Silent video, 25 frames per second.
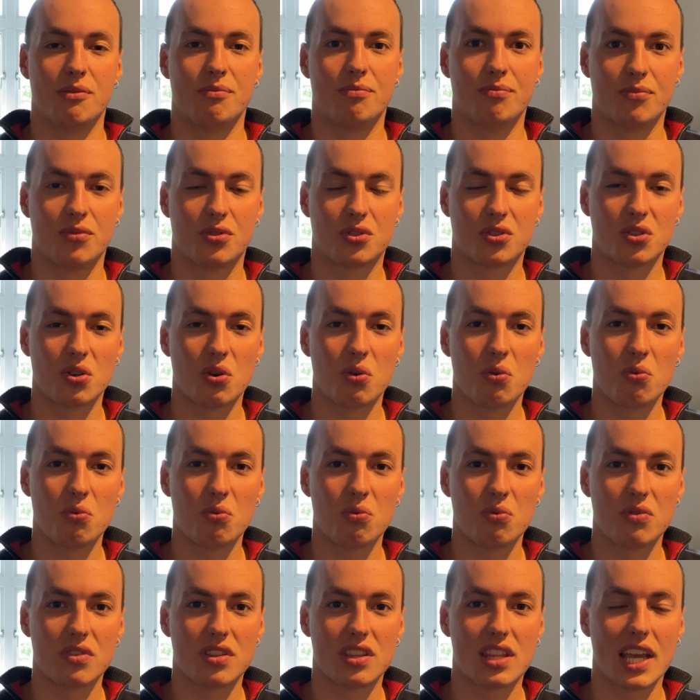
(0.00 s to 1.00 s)
So
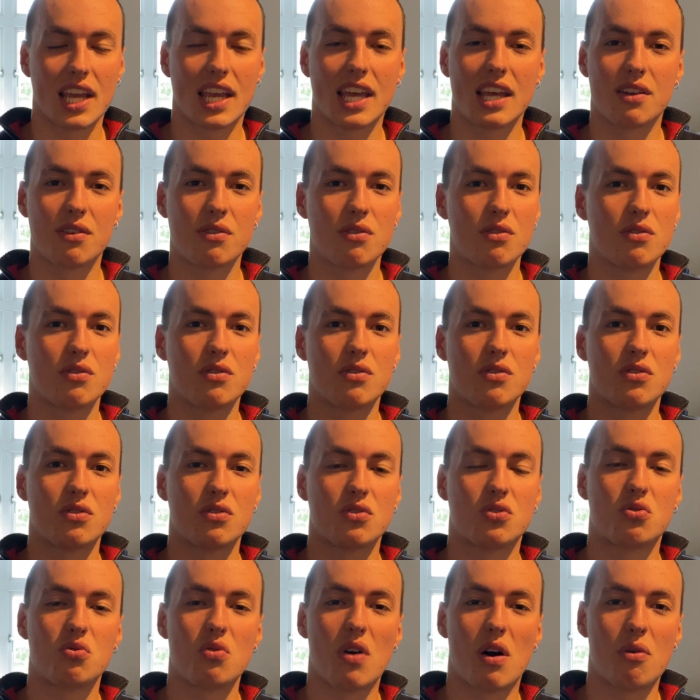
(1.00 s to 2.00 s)
they get
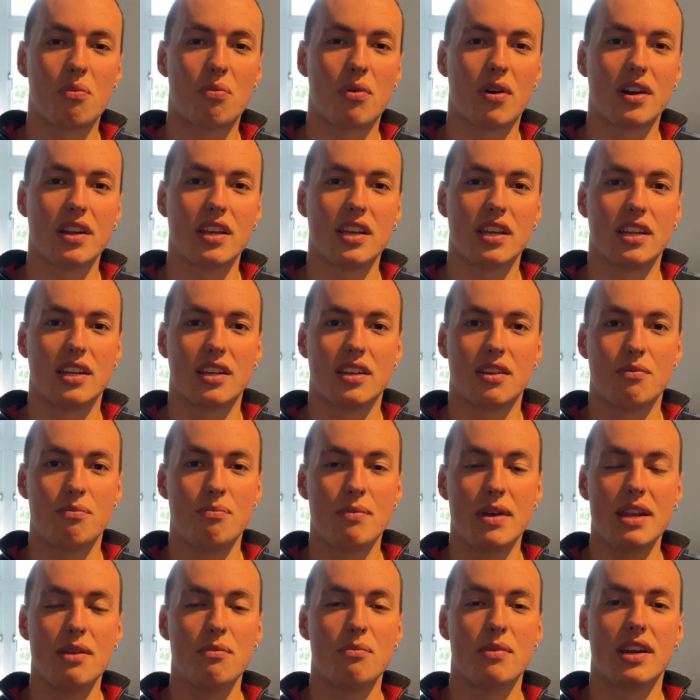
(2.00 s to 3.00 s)
to our body in
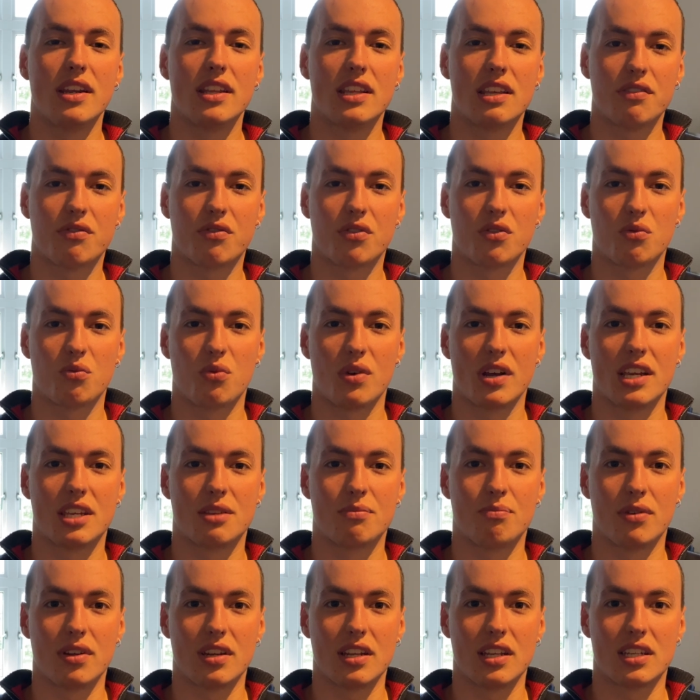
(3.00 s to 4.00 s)
many, many different ways,
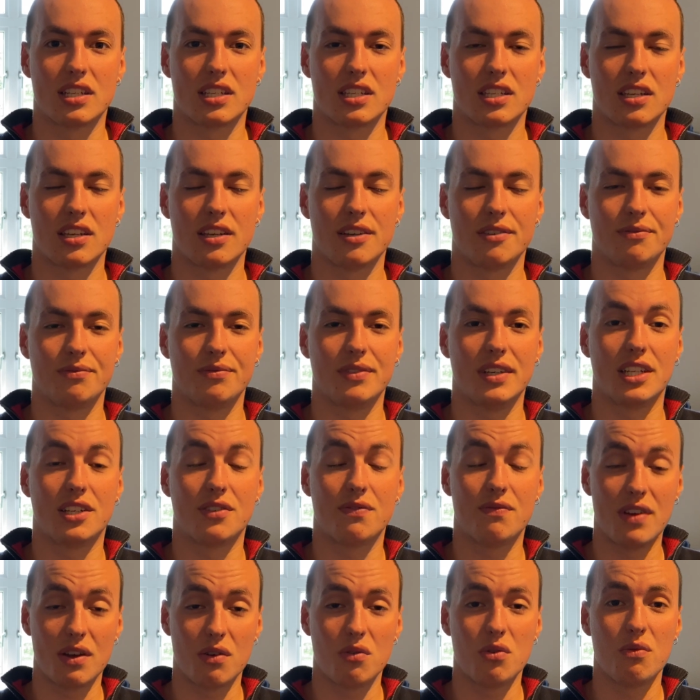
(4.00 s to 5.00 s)
but it's
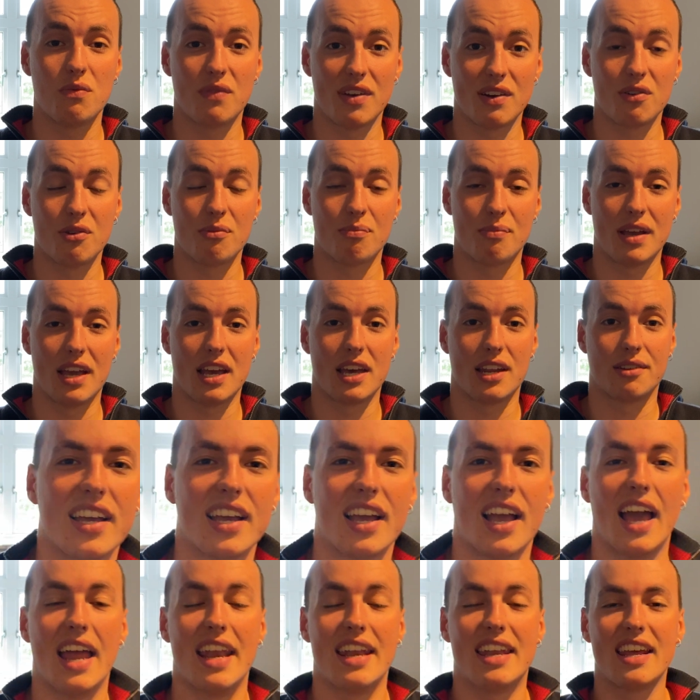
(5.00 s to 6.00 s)
very, very bad.
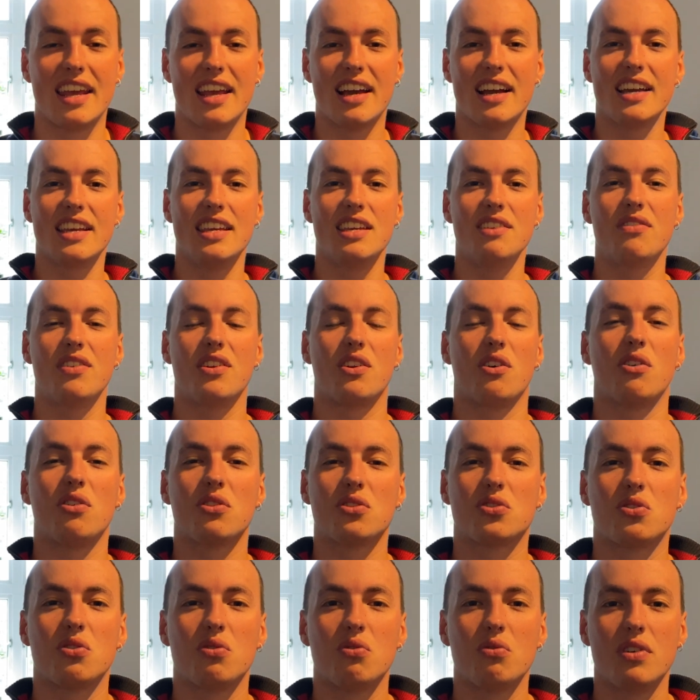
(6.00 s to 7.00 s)
And they are even
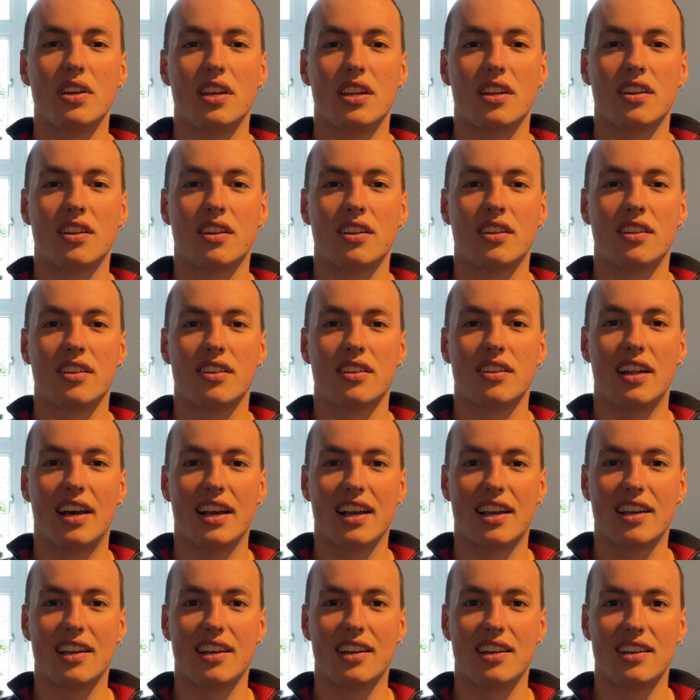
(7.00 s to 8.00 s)
also in
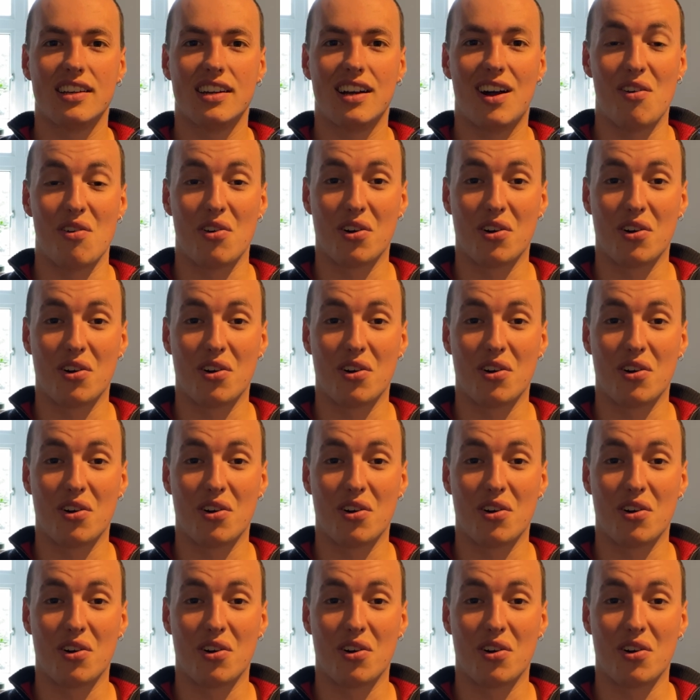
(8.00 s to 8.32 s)
like our